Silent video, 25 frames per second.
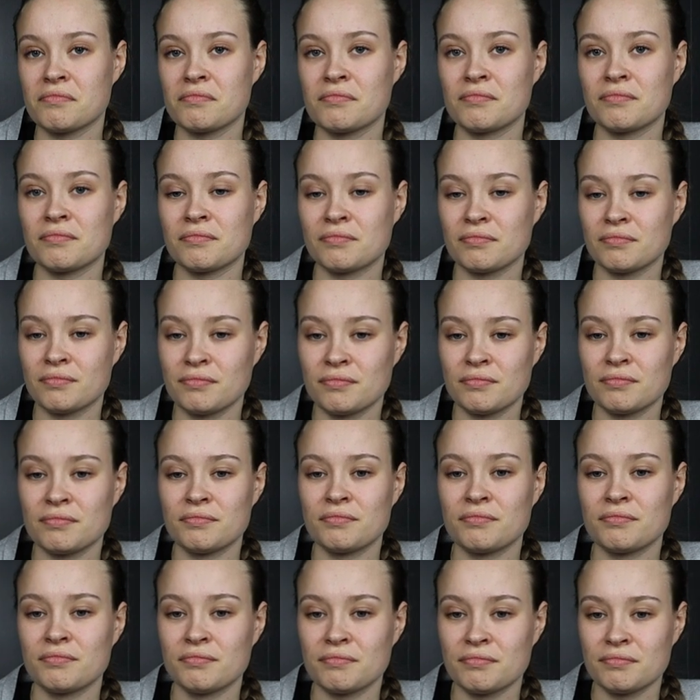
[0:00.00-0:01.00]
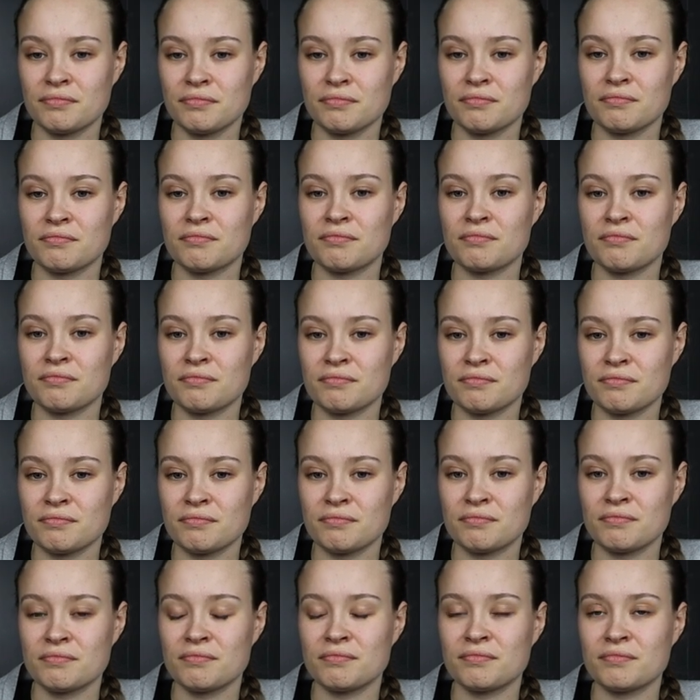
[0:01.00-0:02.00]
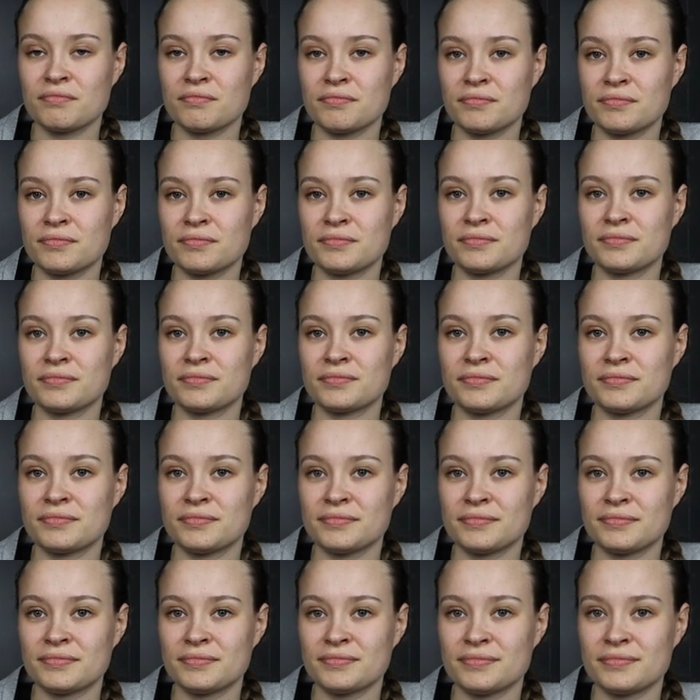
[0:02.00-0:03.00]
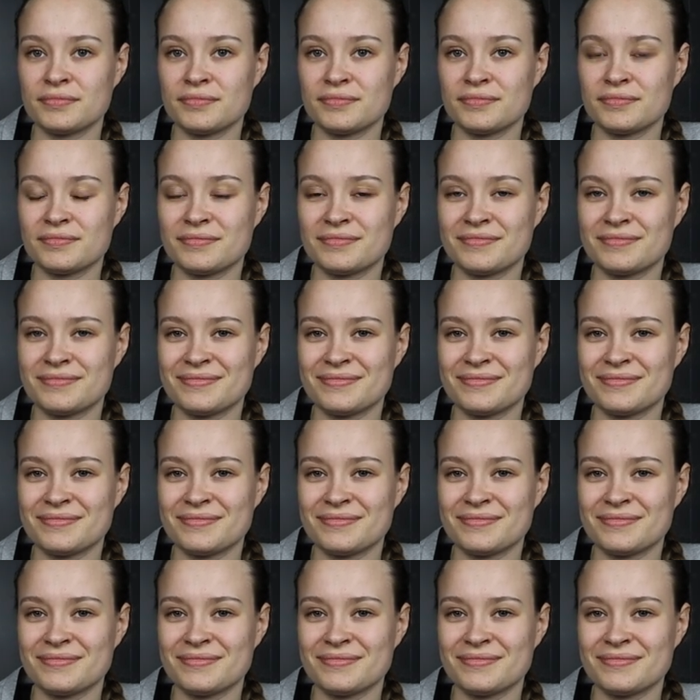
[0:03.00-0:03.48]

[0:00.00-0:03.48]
This person isn't speaking.